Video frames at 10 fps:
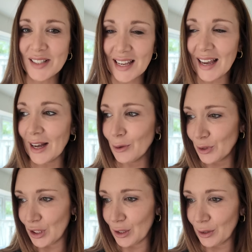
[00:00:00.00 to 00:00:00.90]
tell
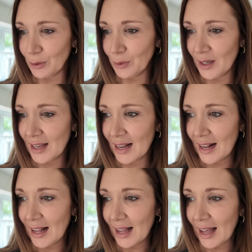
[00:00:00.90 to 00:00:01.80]
you
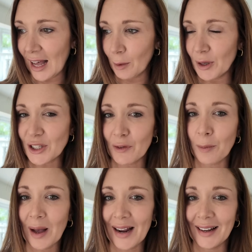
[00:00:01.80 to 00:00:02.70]
how much of a
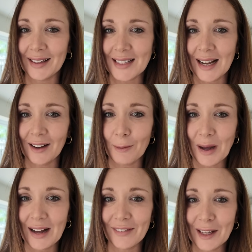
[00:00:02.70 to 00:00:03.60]
panic attack I'm
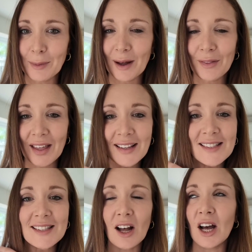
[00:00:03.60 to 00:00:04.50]
having about
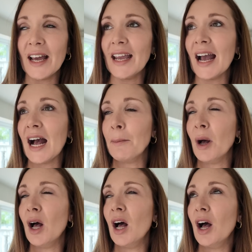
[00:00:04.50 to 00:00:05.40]
this. I am
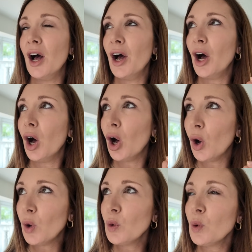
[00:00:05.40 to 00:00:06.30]

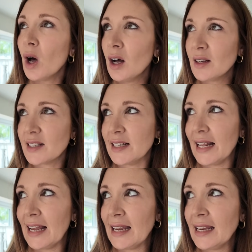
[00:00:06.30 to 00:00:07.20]

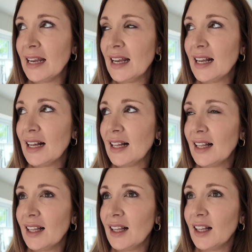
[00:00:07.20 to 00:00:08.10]
wholeheartedly
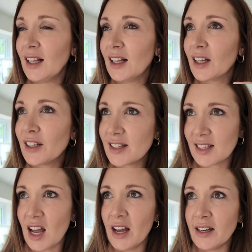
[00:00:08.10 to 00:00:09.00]

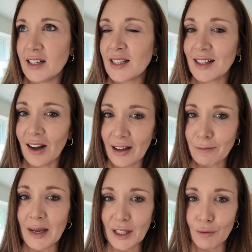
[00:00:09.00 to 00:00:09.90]
concerned that I've
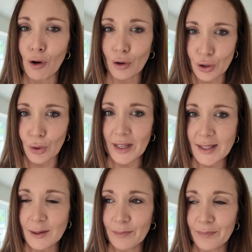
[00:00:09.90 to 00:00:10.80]
made the wrong
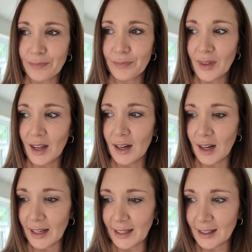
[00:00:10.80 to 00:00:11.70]
choice.
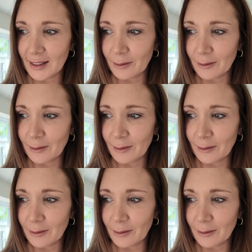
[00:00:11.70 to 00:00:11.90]
Like,